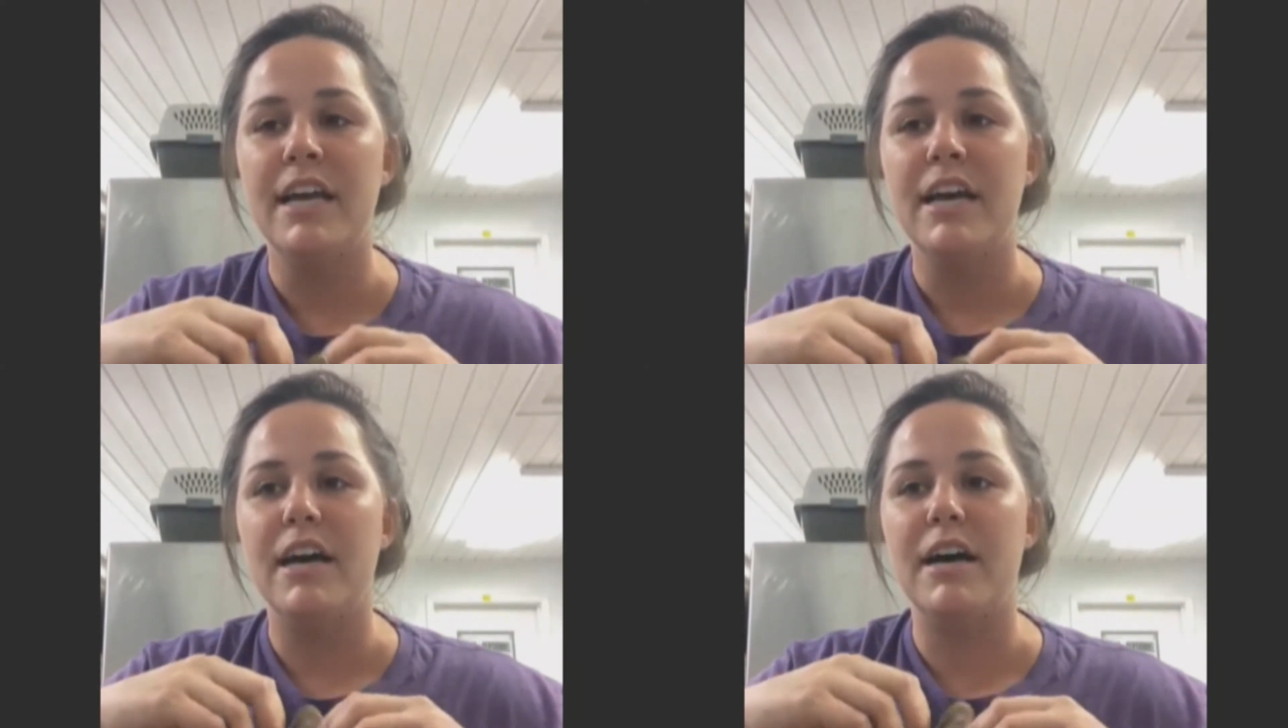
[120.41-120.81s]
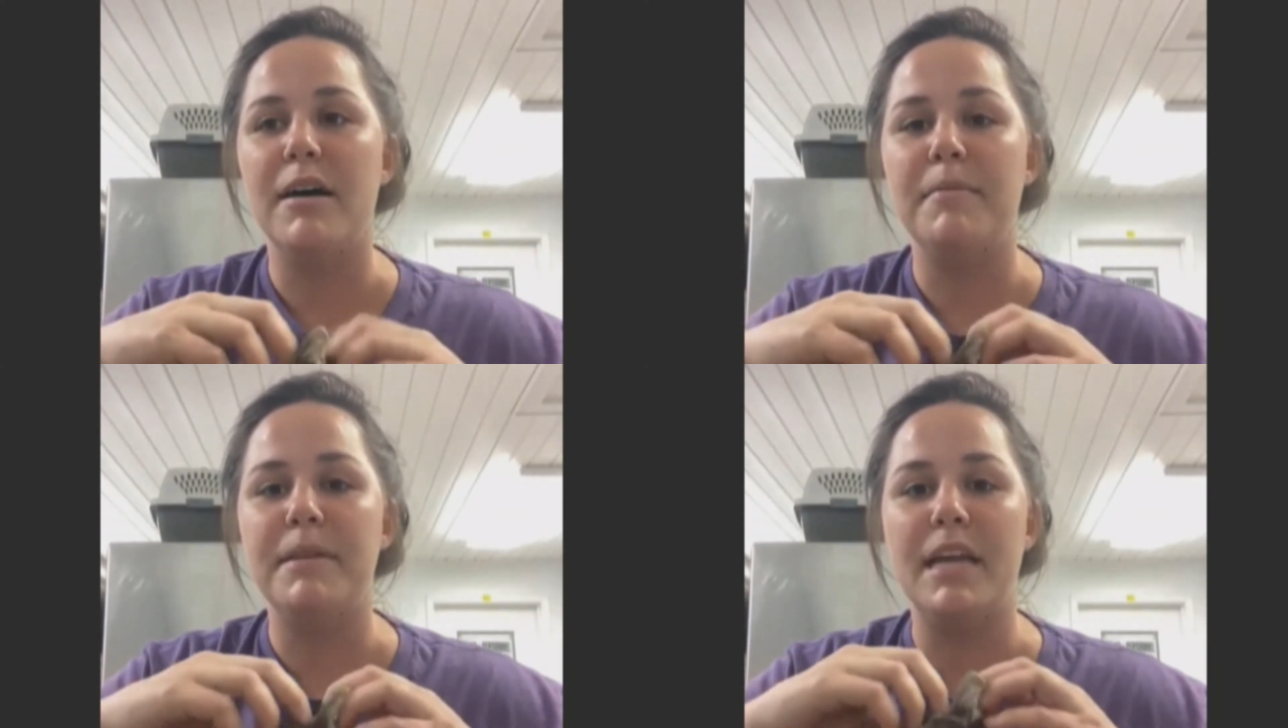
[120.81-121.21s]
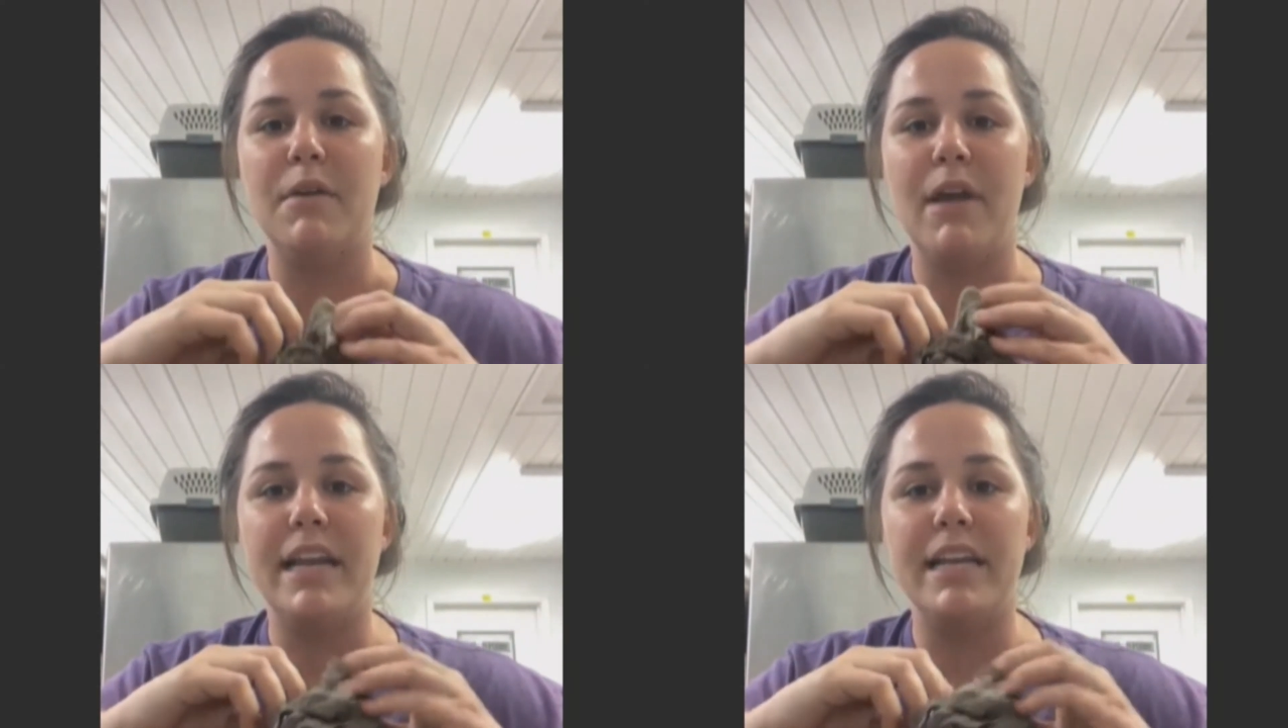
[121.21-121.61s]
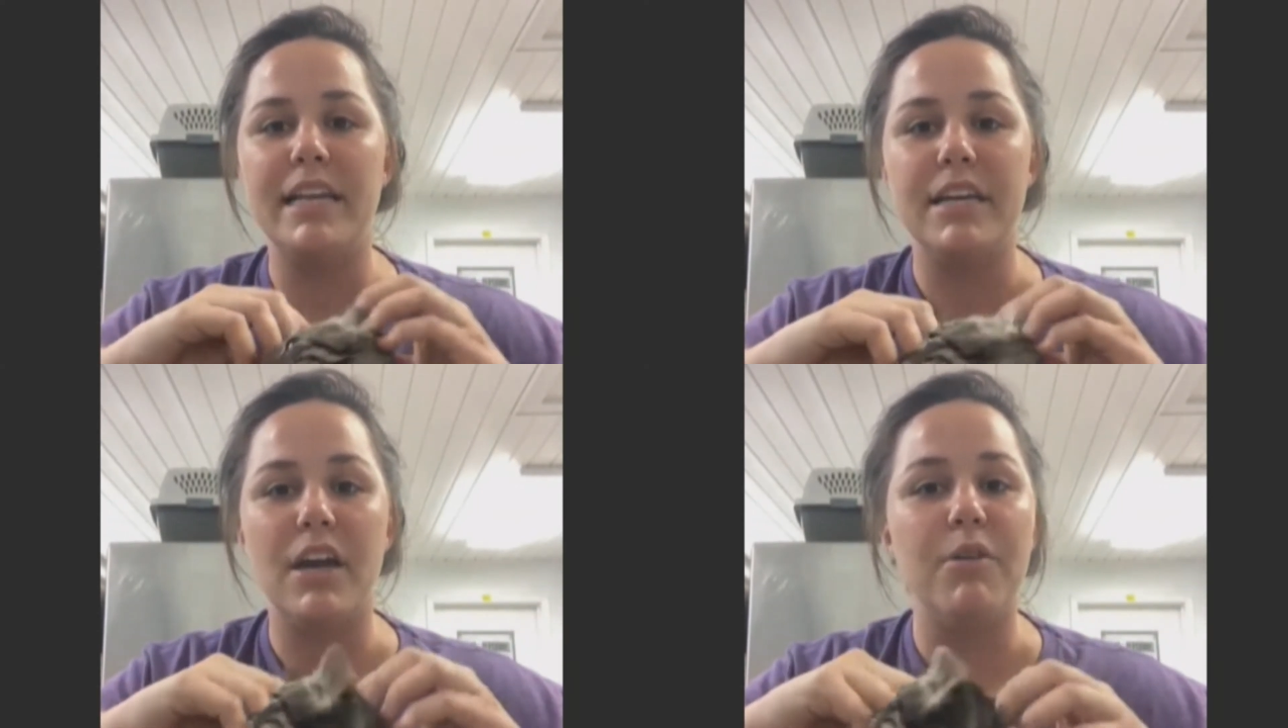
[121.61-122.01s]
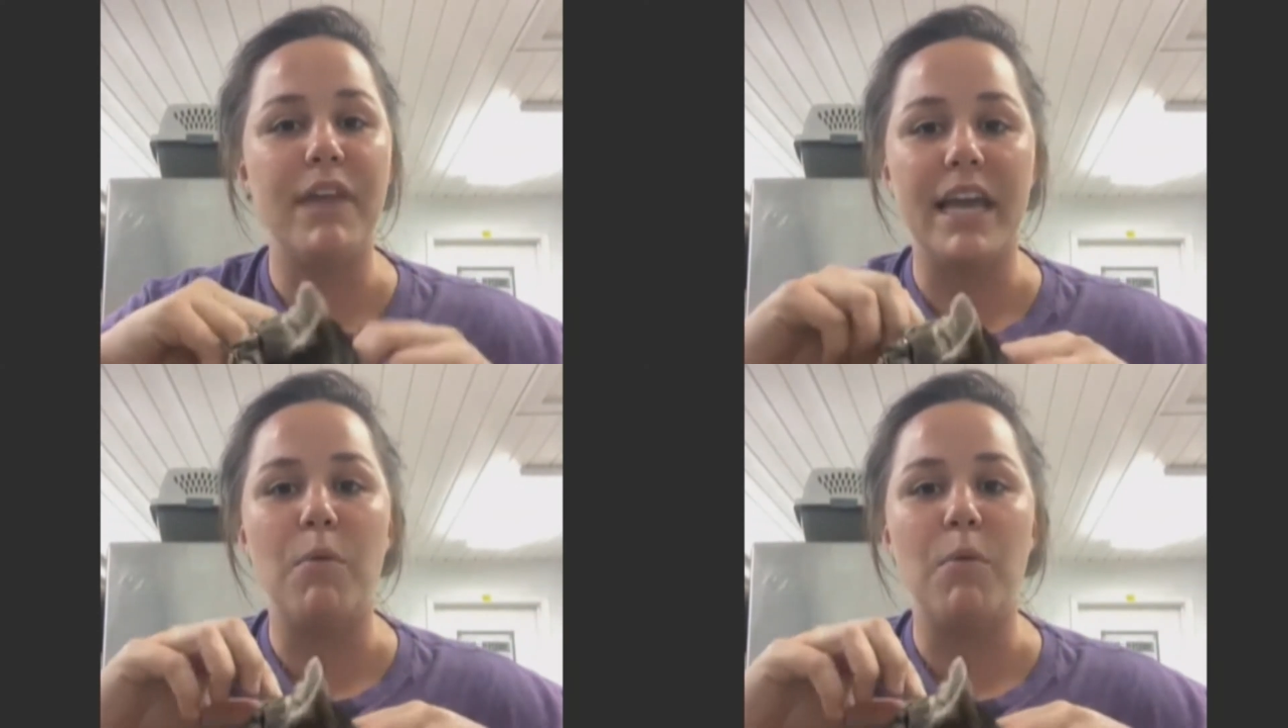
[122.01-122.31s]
and they're ready to go, they can walk out the